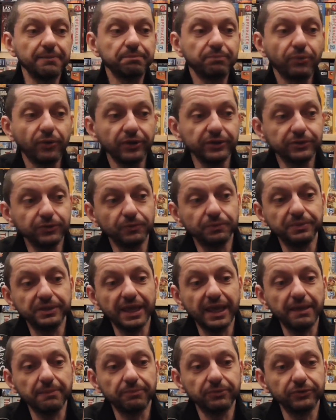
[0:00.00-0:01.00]
that point, you'll
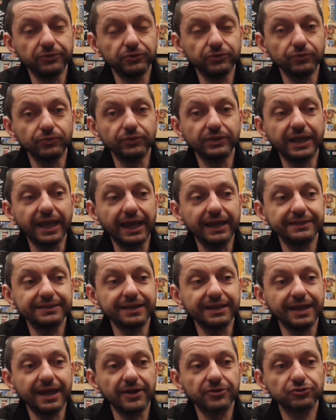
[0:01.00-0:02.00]
be able to get
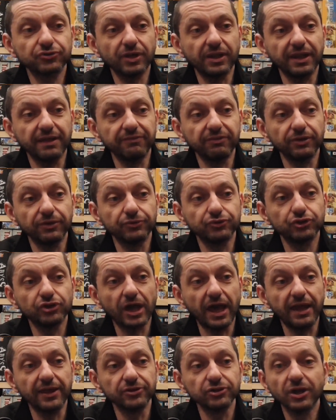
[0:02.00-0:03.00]
that extra level of
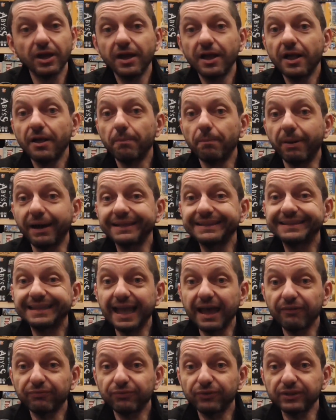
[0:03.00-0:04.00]
challenge. But
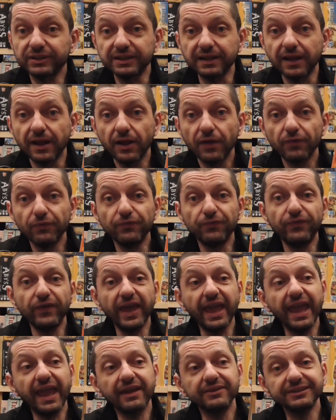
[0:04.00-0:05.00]
definitely,
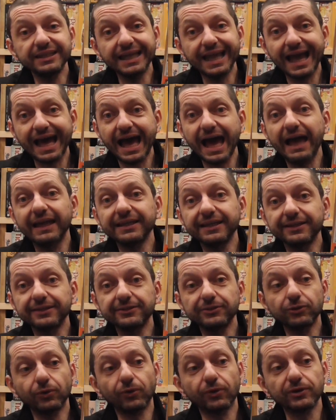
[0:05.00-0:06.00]
very high
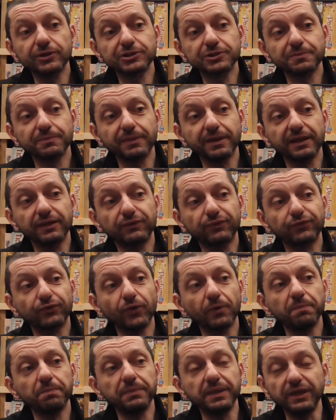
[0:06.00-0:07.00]
endorsement
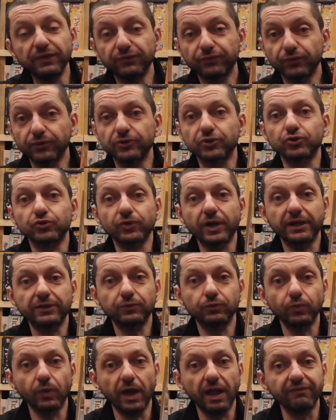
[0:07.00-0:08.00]
from me for
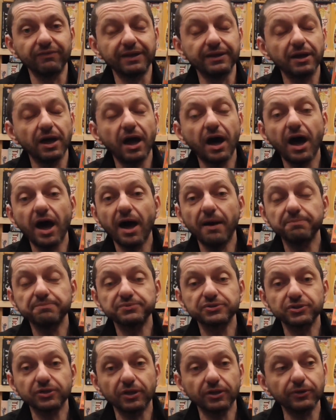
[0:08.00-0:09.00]
Trek 12, an
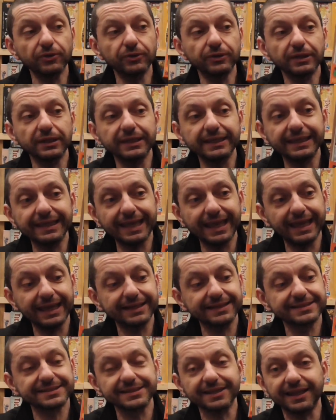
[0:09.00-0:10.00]
absolutely
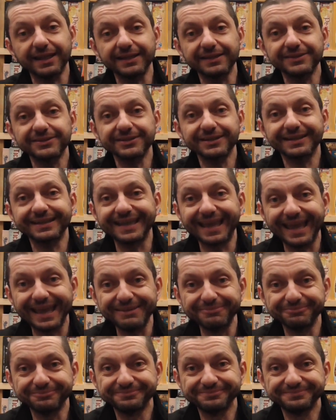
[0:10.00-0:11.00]
excellent
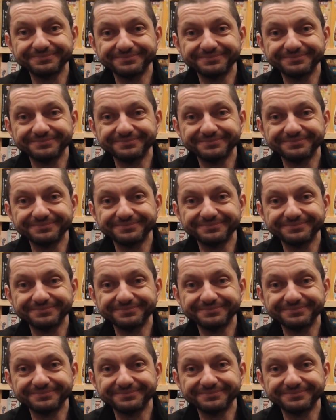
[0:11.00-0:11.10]
game.